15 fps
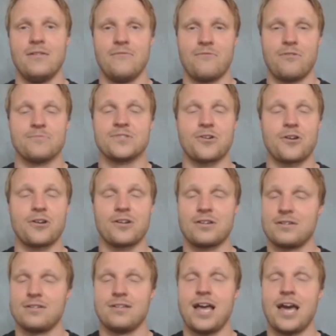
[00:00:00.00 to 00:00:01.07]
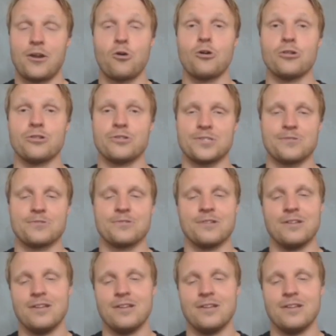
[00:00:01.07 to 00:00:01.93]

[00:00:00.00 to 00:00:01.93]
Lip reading: from start at all. So